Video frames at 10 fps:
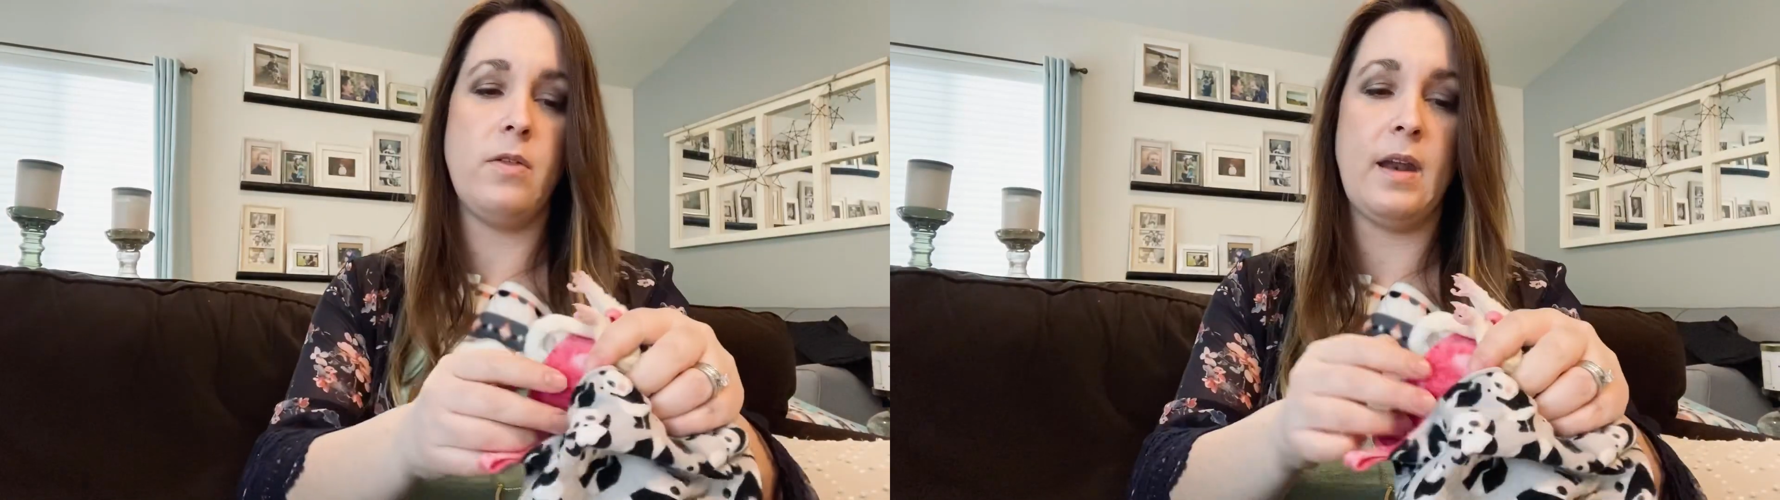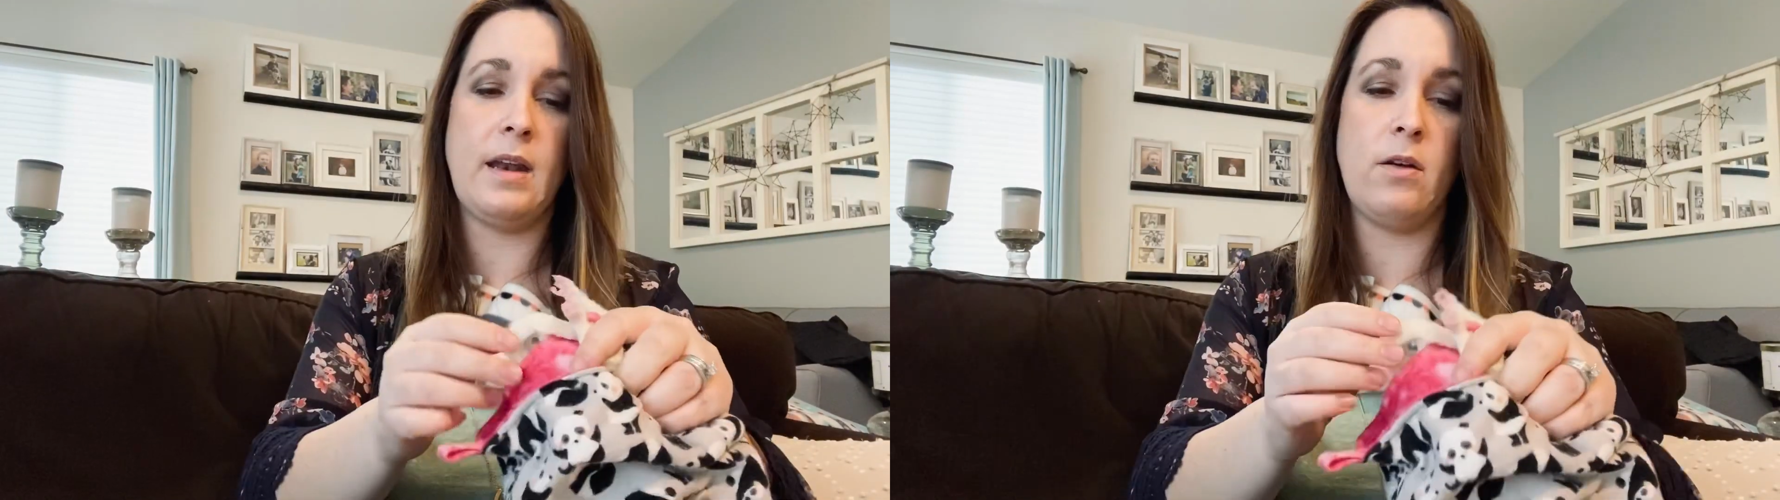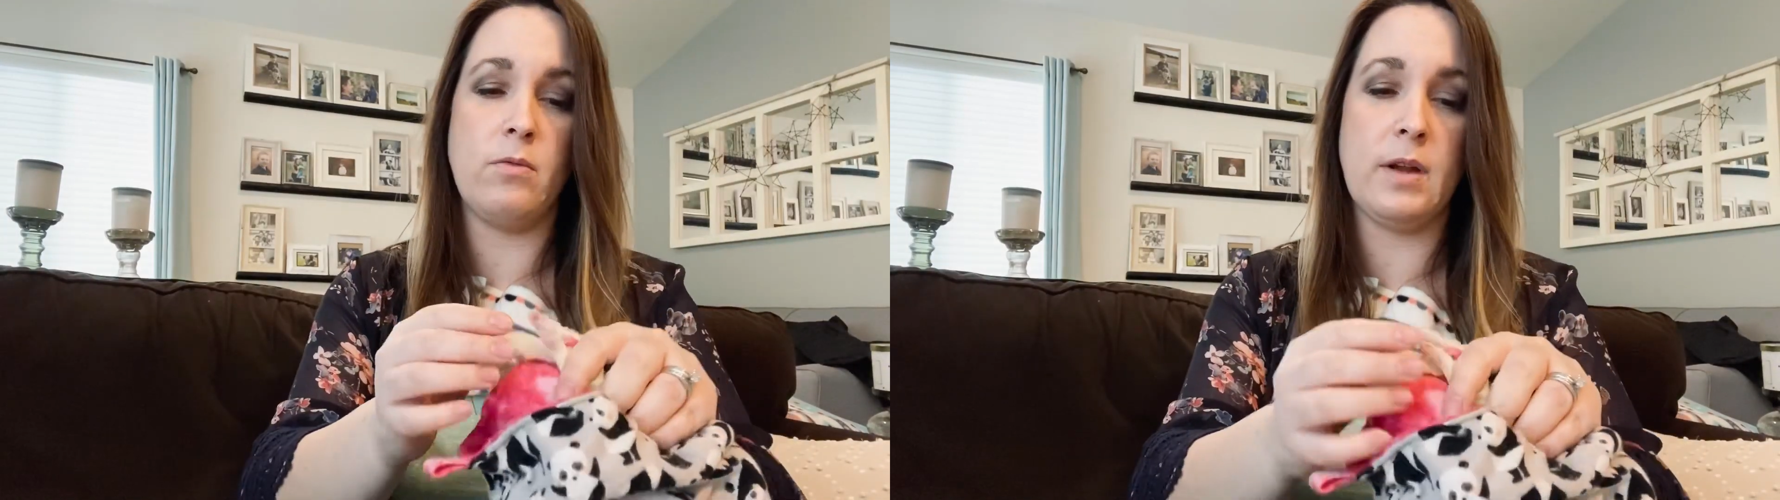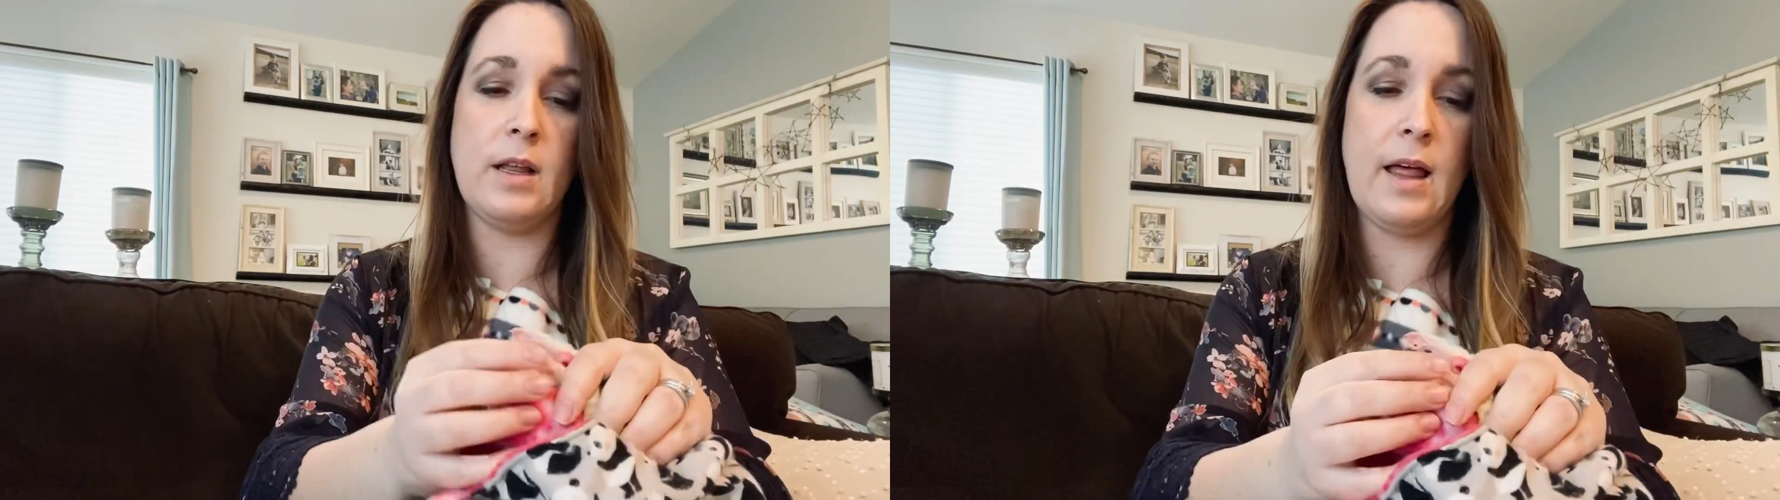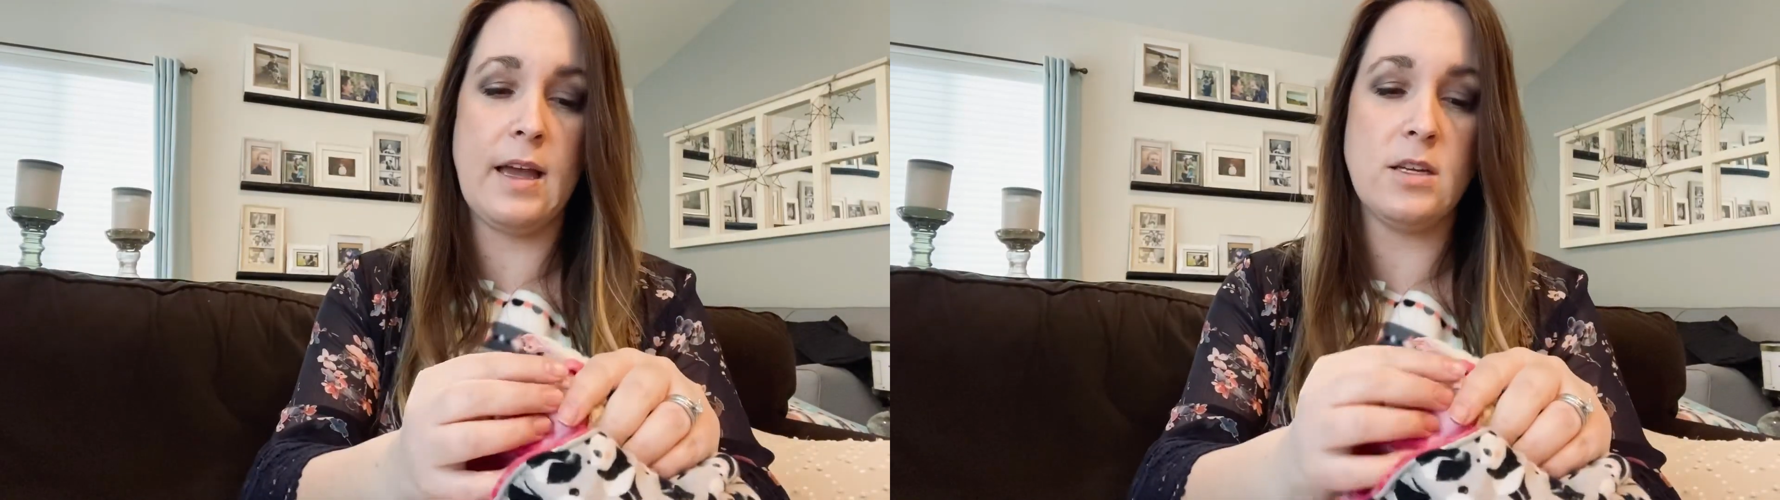that I didn't
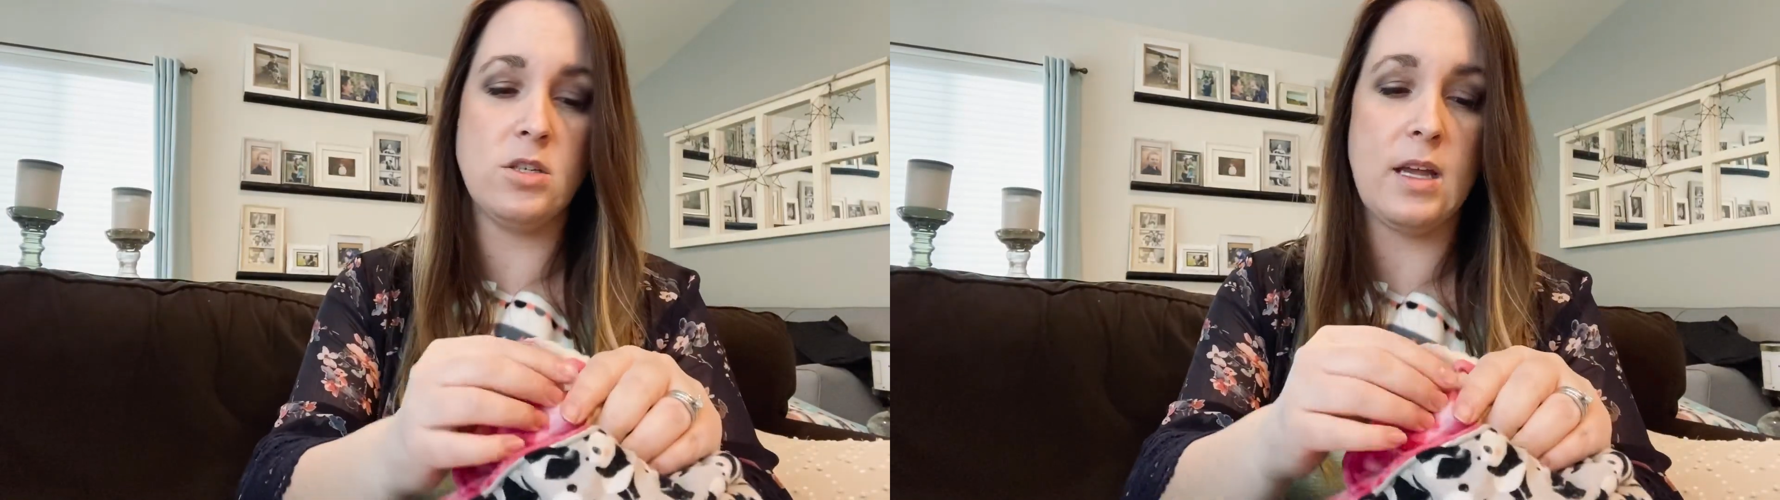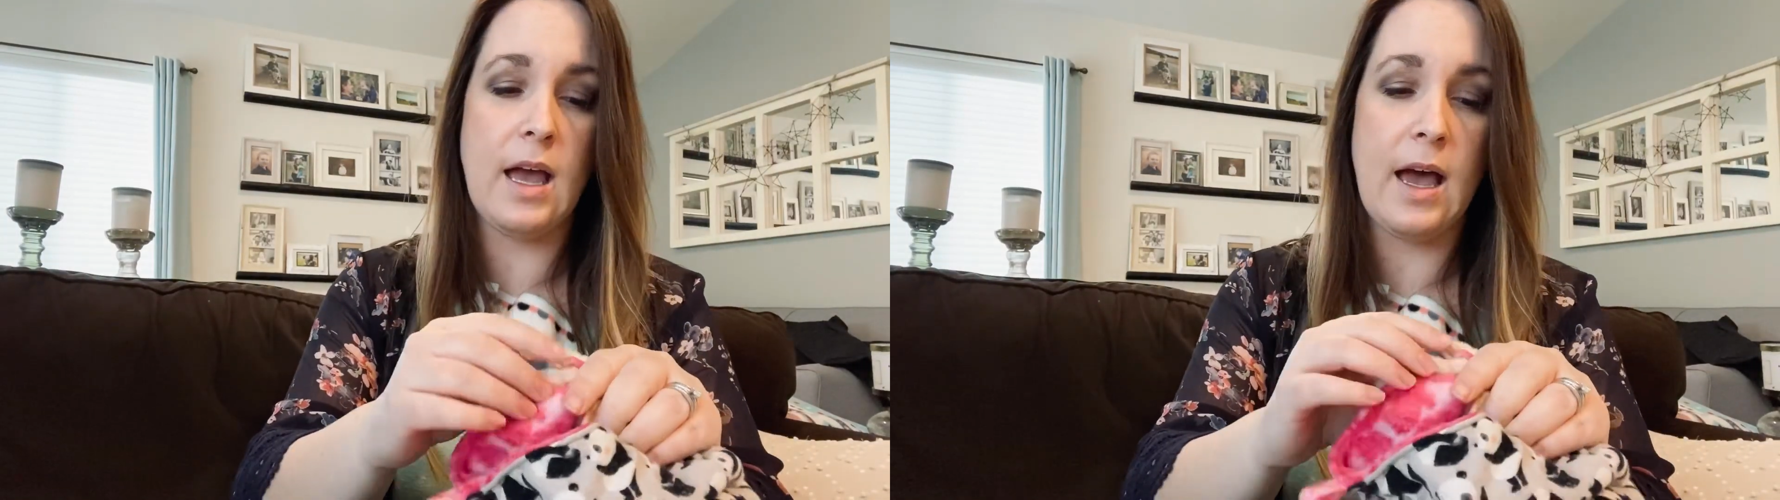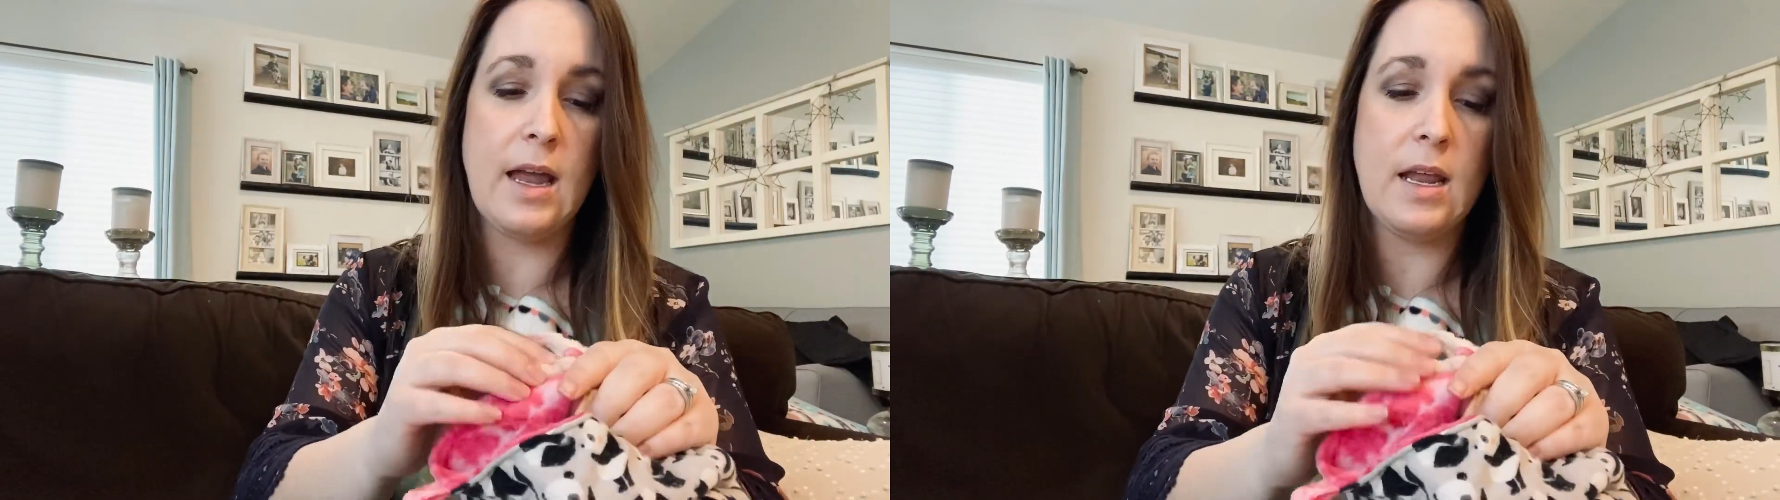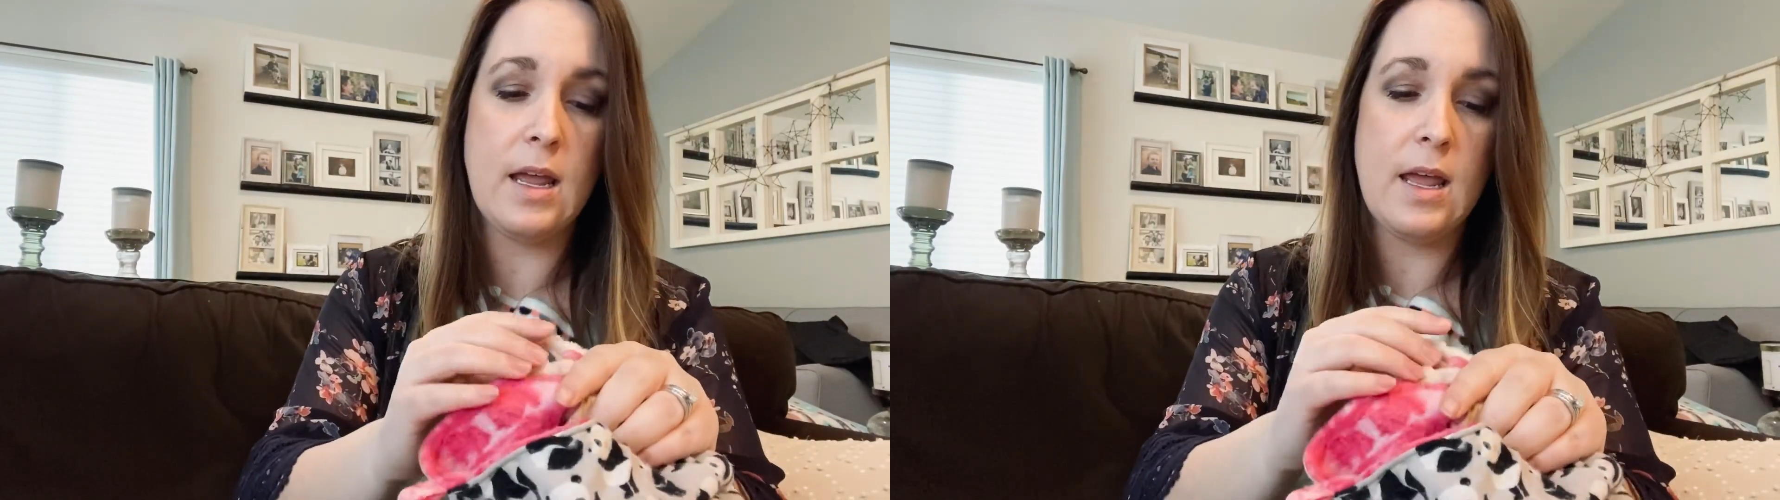realize she had,